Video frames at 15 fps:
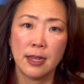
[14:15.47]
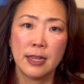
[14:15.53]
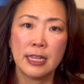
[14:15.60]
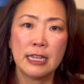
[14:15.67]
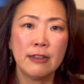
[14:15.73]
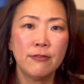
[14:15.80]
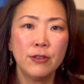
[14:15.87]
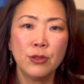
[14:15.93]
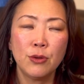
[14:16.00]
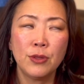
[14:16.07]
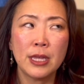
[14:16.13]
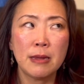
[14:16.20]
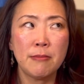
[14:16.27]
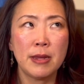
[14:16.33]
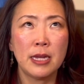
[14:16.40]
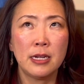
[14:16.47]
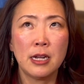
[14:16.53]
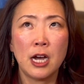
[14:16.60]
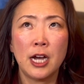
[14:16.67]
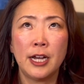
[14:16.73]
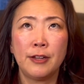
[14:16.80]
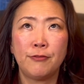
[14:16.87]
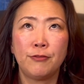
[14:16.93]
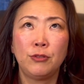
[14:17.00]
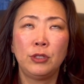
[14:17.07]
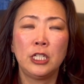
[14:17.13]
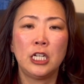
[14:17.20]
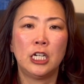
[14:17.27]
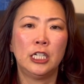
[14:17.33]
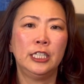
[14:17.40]
Even though they may not
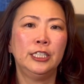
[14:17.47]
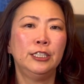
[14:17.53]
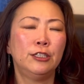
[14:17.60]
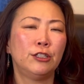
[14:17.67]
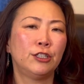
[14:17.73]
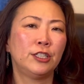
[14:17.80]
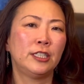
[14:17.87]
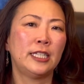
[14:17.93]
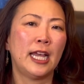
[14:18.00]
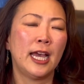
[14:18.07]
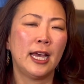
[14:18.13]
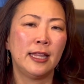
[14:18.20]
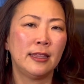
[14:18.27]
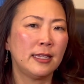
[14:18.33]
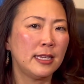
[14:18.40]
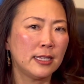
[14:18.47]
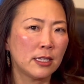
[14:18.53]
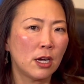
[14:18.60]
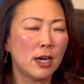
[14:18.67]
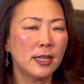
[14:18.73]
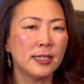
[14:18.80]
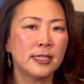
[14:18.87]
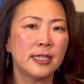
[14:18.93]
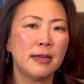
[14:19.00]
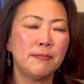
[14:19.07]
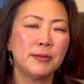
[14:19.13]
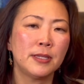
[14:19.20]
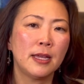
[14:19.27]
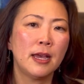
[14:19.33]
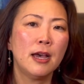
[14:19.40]
fully understand these
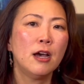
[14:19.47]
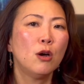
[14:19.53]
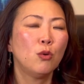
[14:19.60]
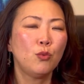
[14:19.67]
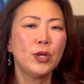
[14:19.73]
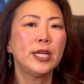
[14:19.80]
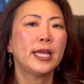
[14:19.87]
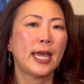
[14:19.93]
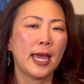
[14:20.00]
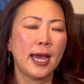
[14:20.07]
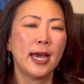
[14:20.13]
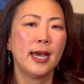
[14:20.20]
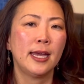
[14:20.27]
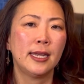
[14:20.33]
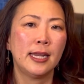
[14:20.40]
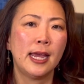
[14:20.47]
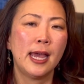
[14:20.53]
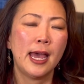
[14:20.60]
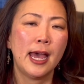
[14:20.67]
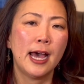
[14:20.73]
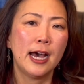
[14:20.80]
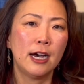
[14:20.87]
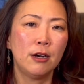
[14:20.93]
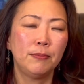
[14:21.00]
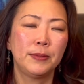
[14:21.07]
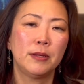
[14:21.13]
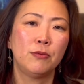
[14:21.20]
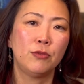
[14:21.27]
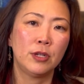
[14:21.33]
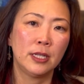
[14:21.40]
concepts, we can help
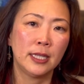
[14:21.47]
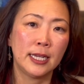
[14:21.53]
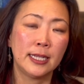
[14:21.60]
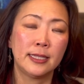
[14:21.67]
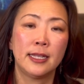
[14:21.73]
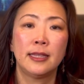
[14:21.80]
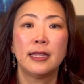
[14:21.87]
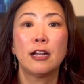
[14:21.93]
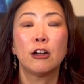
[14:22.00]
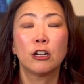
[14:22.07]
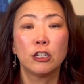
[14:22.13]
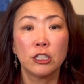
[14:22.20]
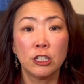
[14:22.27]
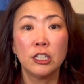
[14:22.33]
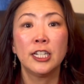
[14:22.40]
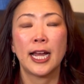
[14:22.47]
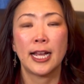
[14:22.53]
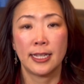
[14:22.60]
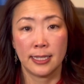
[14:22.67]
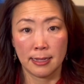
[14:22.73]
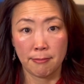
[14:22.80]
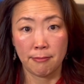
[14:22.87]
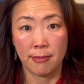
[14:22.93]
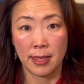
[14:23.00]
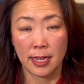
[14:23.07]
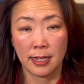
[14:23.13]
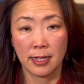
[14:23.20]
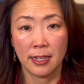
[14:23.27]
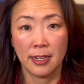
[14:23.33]
them realize that they're good at something.